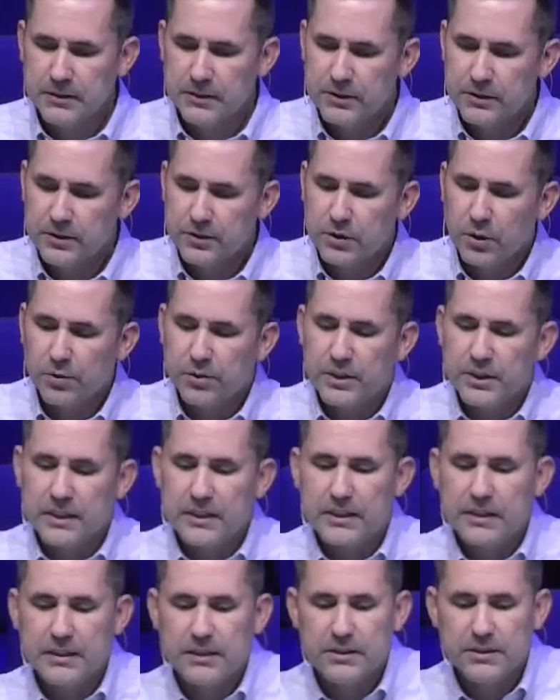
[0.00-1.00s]

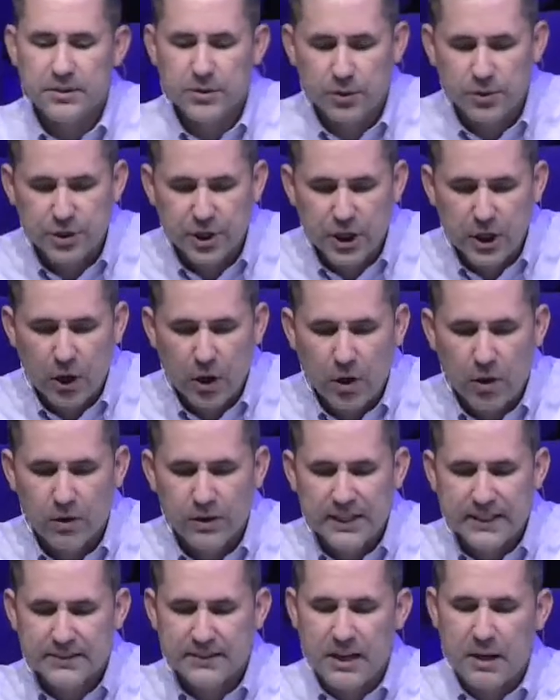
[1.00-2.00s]
So she called
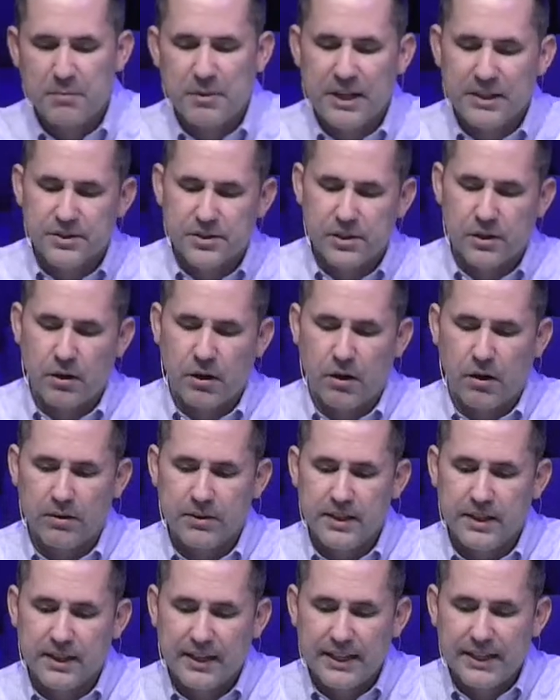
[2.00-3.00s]
his name Issachar.
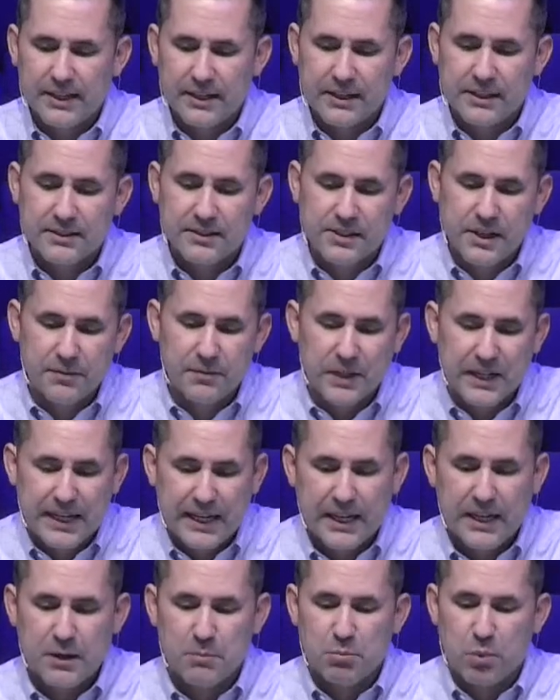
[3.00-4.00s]
Then Leah conceived
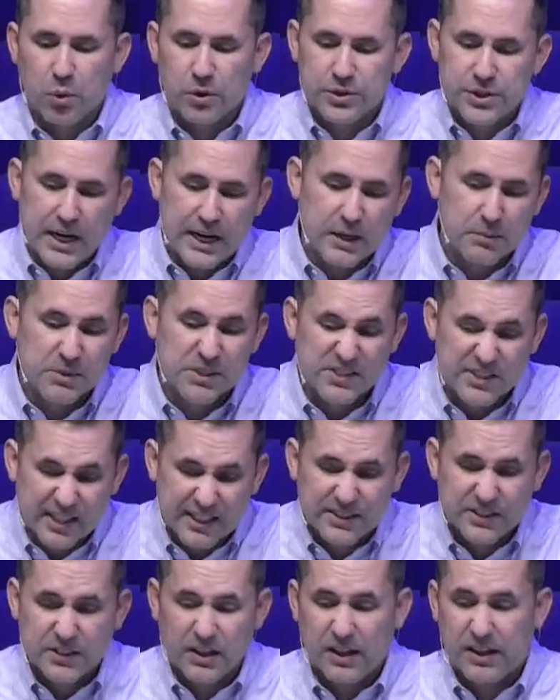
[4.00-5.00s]
again and bore Jacob a
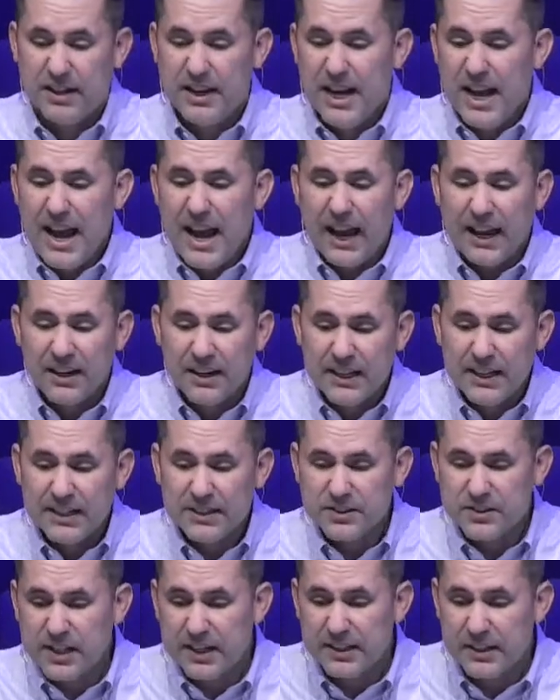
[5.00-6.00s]
sixth son. And Leah
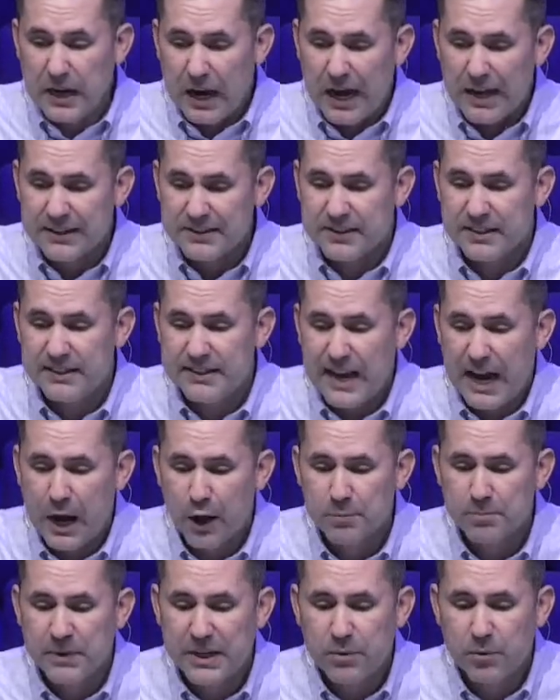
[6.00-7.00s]
said, God has
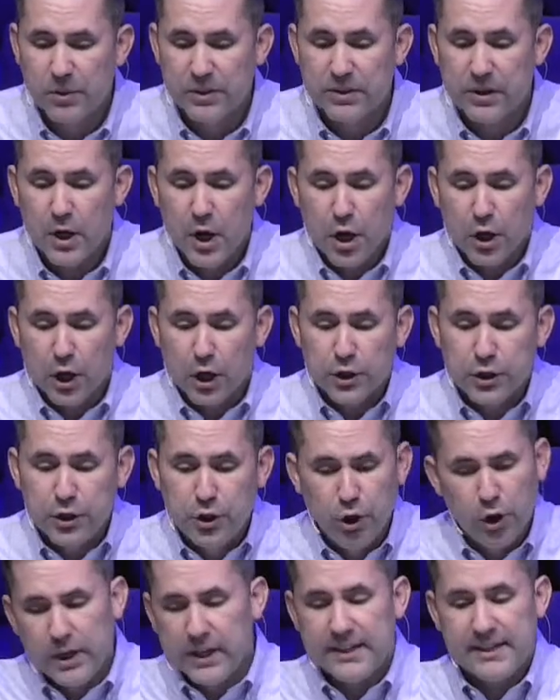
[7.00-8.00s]
endowed me with a
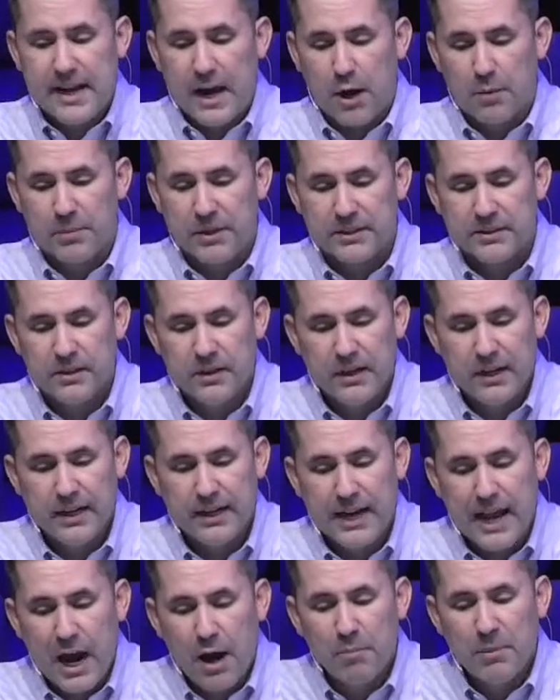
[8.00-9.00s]
good endowment.
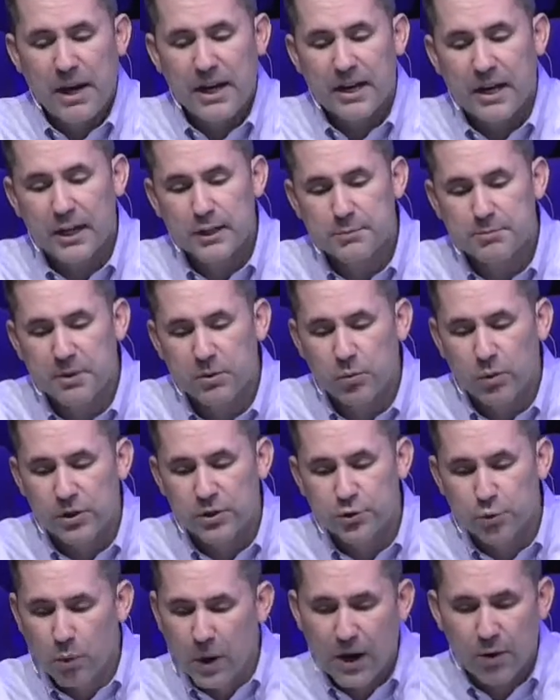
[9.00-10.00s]
Now my husband will
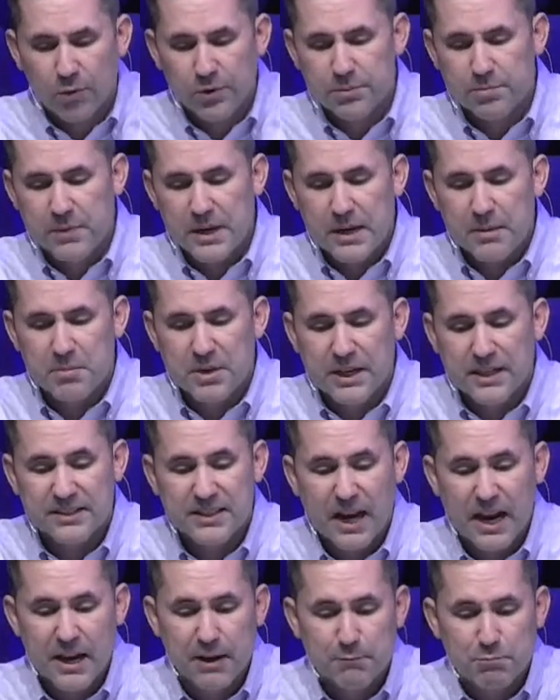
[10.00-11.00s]
dwell with me because
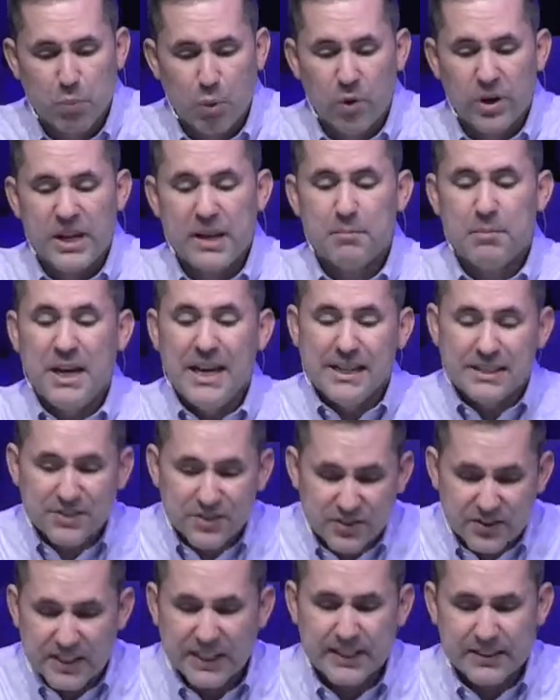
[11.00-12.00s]
I have borne him
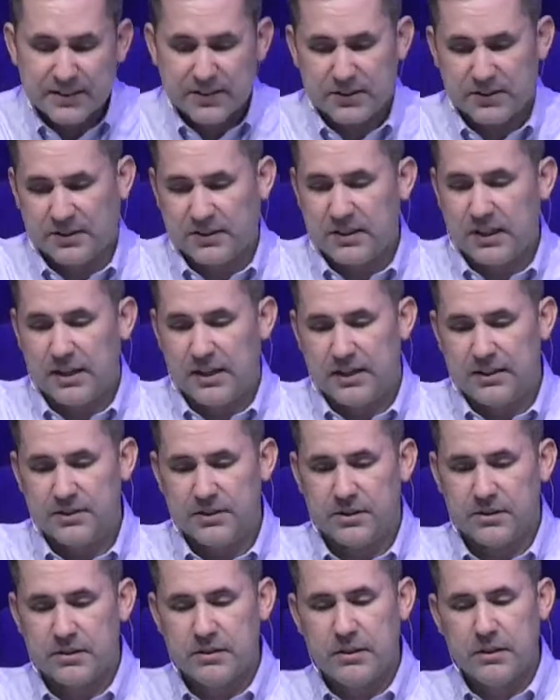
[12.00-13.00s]
six
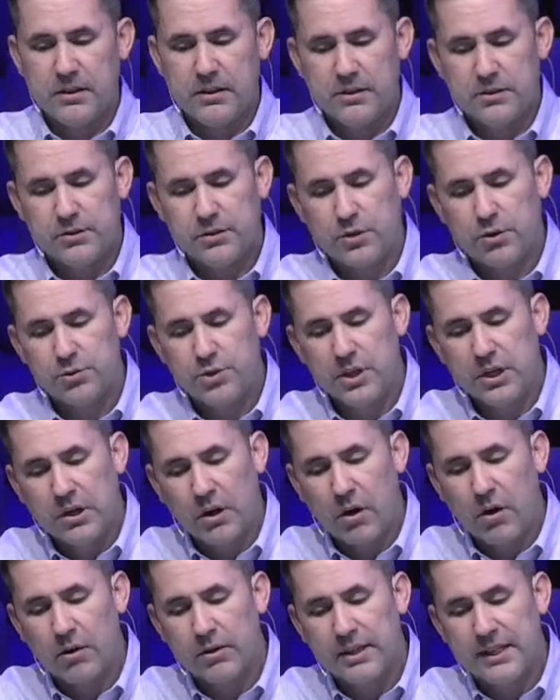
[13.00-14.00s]
sons. So she
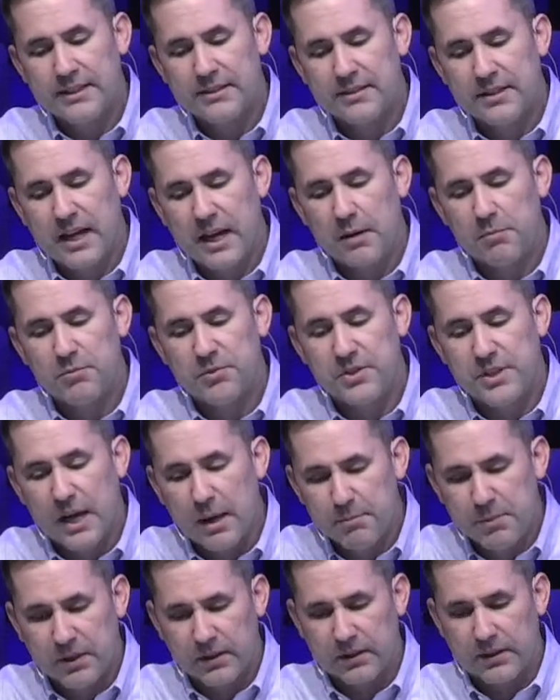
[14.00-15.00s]
called his name
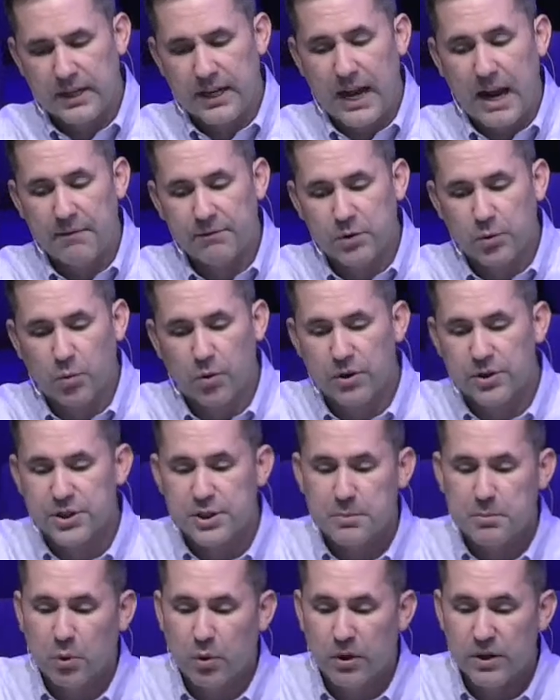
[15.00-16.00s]
Zebulun. And afterwards
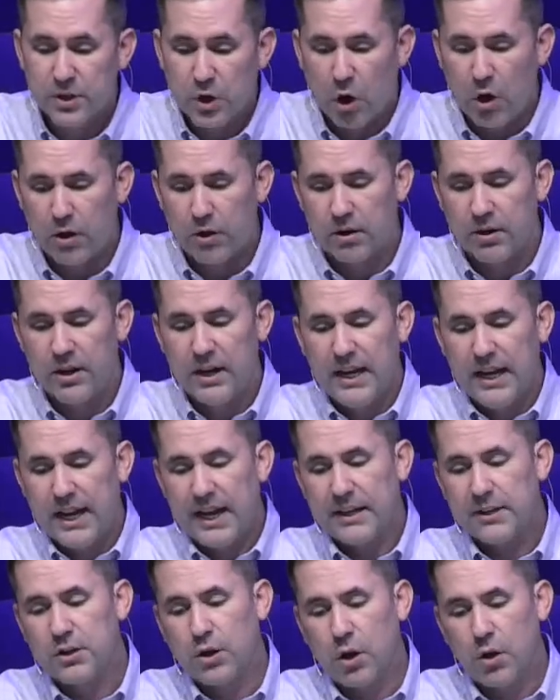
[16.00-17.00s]
she bore a daughter
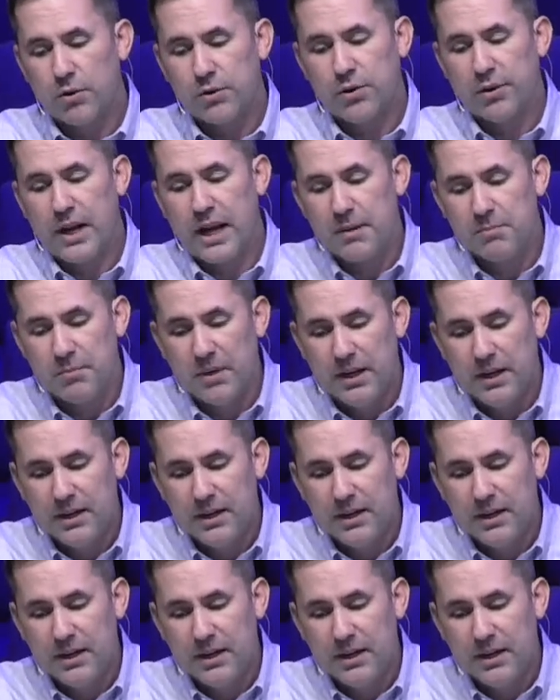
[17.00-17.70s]
and called her name